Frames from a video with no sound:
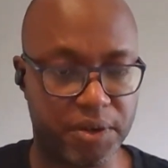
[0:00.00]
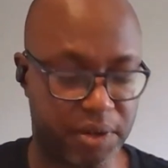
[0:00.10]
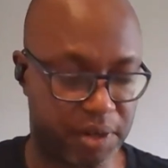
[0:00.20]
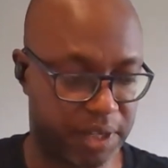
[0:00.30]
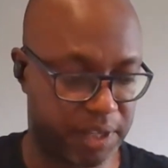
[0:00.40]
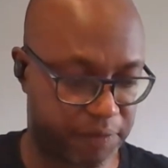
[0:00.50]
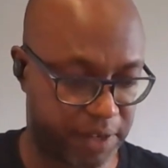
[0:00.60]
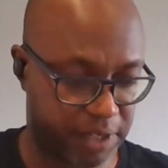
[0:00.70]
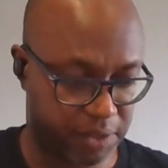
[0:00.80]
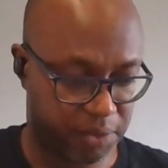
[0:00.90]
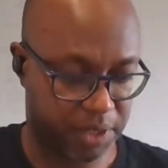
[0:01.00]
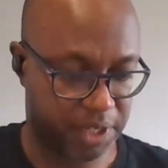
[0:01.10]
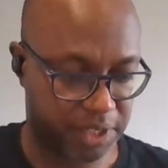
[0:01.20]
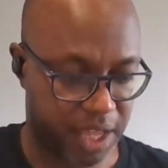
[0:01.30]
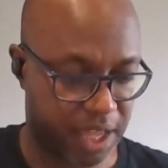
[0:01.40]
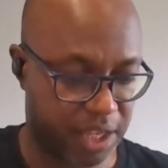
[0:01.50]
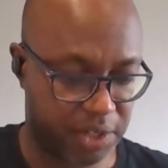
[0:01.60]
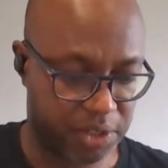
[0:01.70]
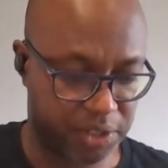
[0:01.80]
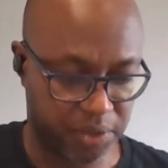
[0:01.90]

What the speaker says: Or if I create yen or the